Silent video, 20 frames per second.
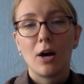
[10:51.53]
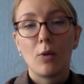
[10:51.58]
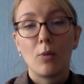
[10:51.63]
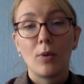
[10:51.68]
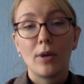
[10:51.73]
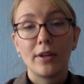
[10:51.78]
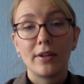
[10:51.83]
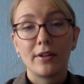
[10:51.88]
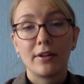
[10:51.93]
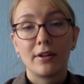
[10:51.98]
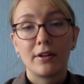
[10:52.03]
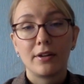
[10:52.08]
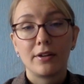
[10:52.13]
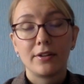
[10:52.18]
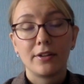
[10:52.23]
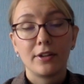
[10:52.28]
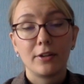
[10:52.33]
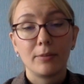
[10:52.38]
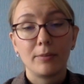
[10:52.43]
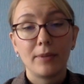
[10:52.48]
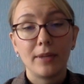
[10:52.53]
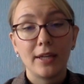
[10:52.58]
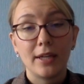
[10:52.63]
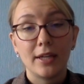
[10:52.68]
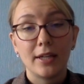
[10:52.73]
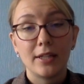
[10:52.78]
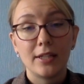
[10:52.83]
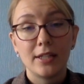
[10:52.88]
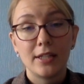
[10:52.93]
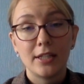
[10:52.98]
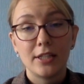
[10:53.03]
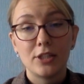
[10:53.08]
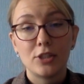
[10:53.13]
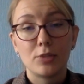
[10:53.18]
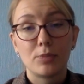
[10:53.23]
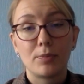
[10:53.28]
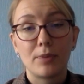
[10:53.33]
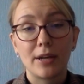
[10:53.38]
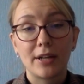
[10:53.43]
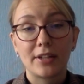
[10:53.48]
whether there'll be a need to
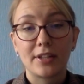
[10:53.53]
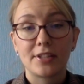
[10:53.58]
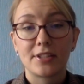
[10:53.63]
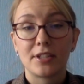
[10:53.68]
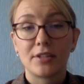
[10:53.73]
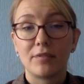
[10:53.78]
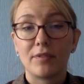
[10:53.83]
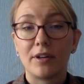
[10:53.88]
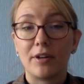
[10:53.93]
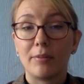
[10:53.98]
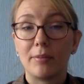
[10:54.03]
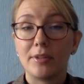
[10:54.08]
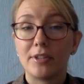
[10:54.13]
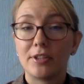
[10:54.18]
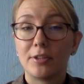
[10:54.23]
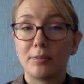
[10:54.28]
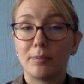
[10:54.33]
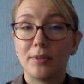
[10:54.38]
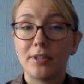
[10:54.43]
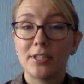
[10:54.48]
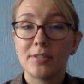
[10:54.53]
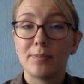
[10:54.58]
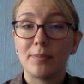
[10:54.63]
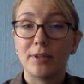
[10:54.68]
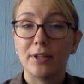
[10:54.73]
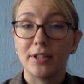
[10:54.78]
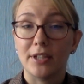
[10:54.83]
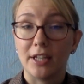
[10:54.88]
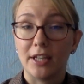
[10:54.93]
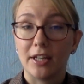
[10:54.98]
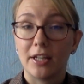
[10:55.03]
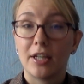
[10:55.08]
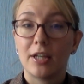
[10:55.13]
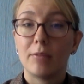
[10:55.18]
practice environmental peace building